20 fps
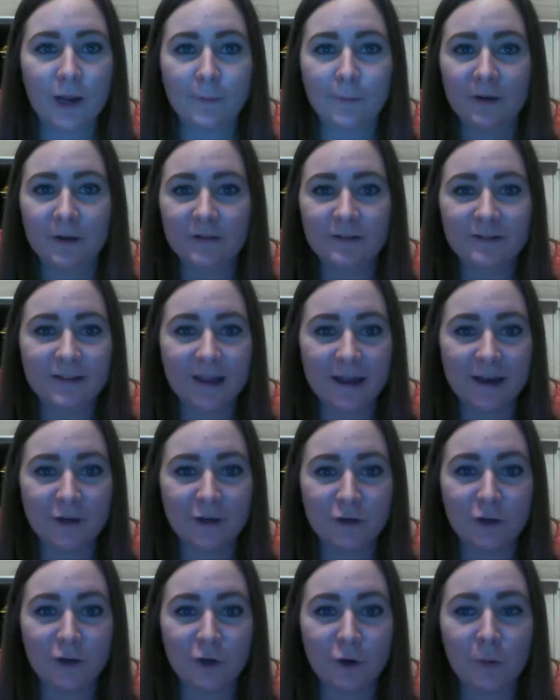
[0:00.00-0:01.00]
Emma said,
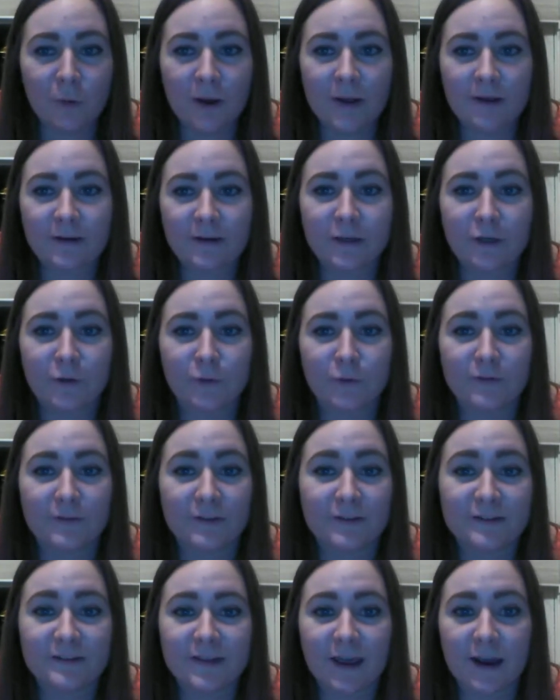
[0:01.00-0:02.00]
the
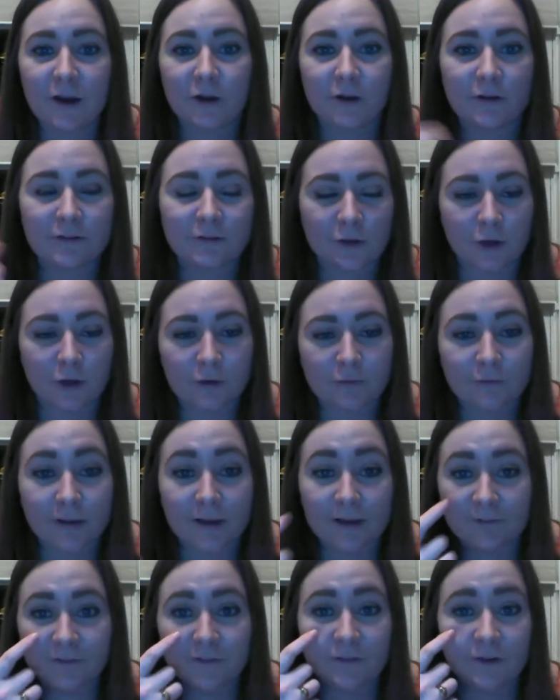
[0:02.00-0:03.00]
desire to serve, like
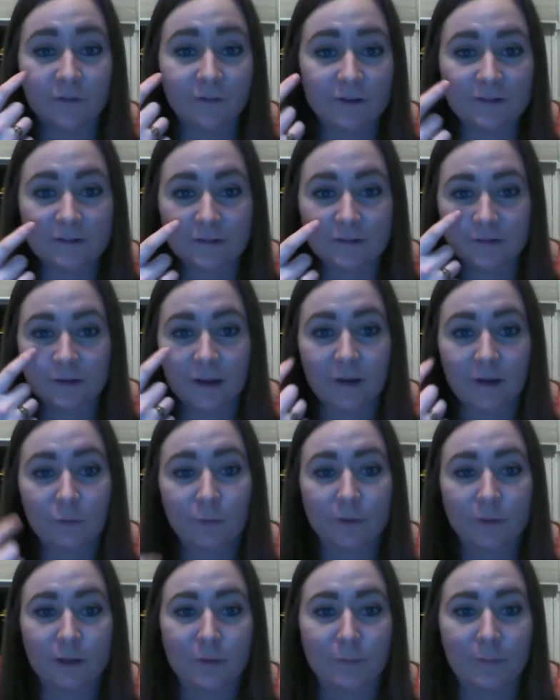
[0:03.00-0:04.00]
if service is a
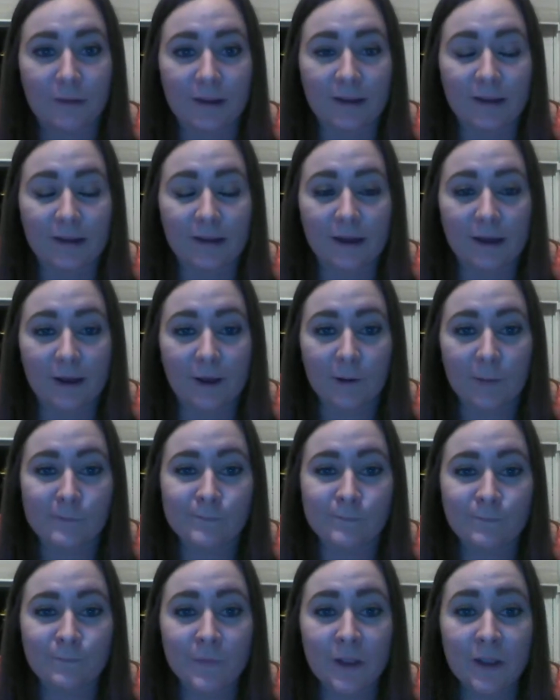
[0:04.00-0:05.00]
really big,
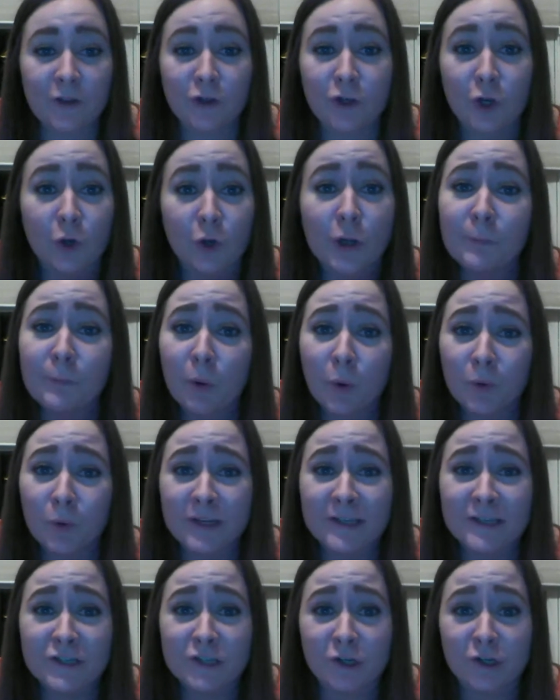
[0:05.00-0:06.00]

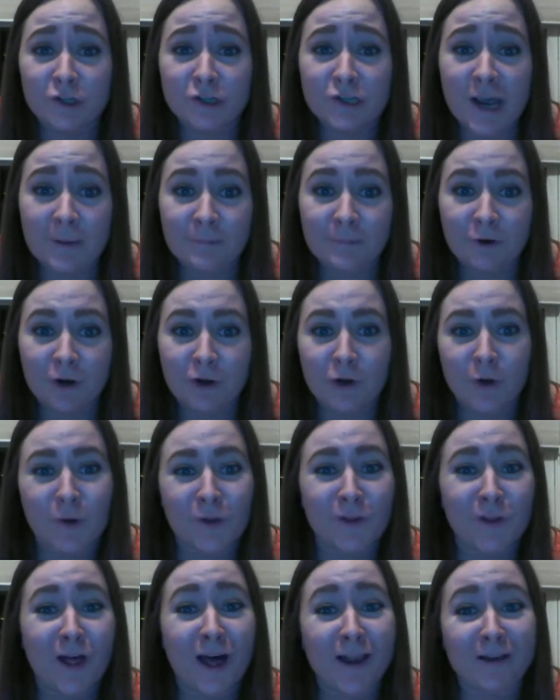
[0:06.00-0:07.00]
component to your chapter. I know a
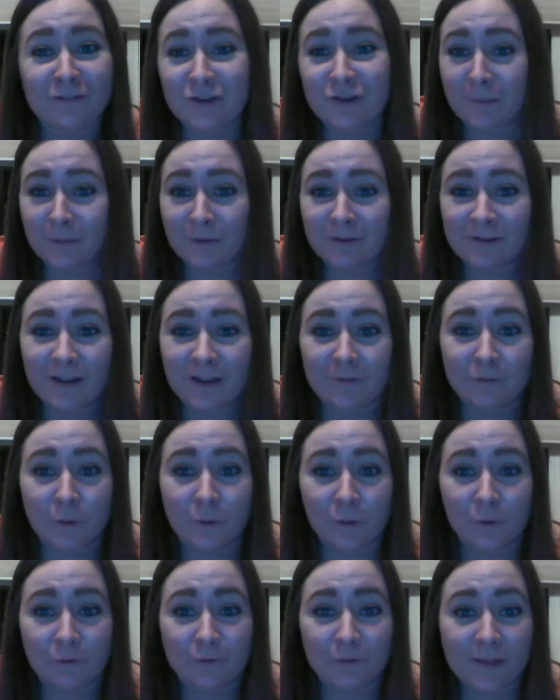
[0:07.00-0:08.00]
lot of chapters have
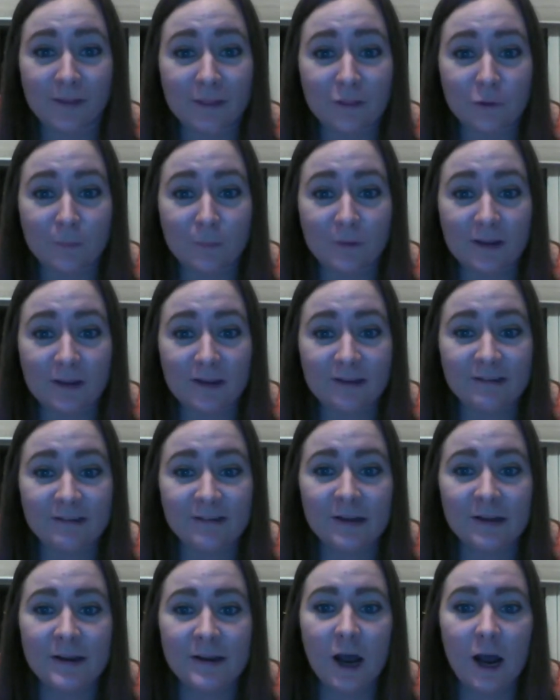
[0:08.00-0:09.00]
local philanthropies.
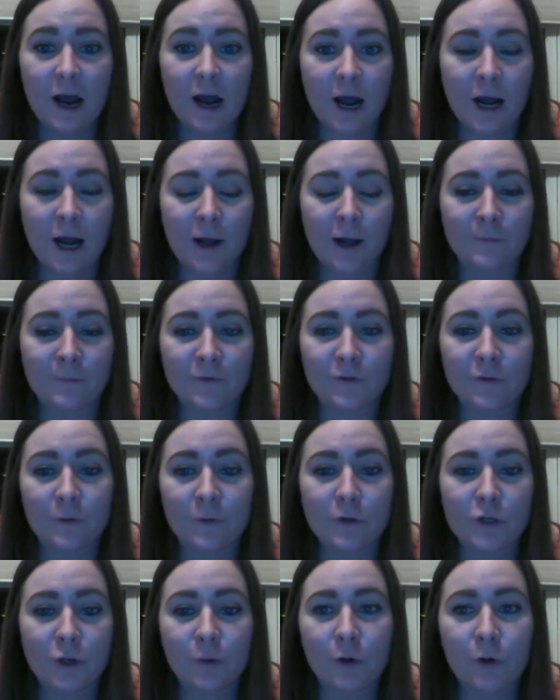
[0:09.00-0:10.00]

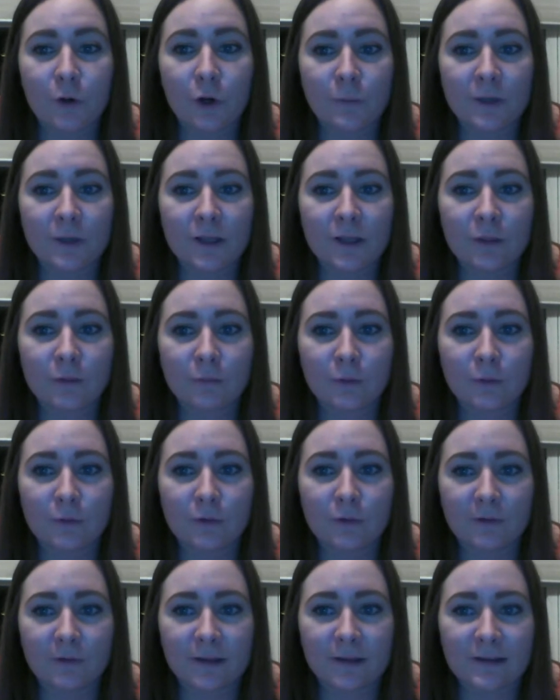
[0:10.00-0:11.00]
So, going through the
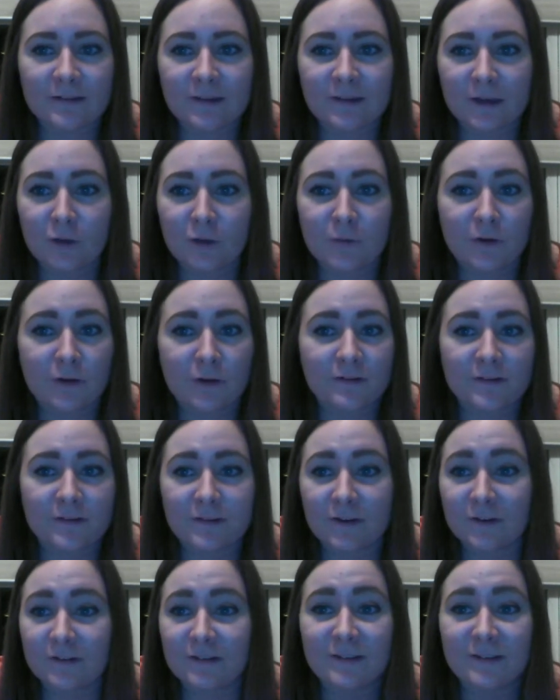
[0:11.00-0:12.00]
list, I know
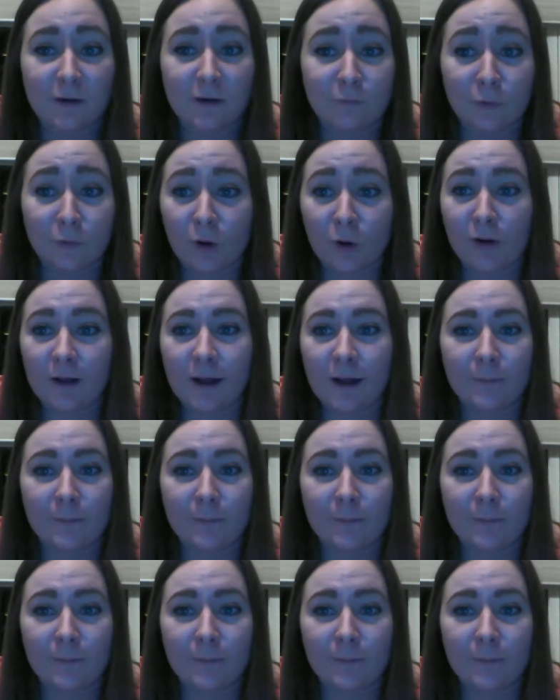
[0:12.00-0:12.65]
there's several,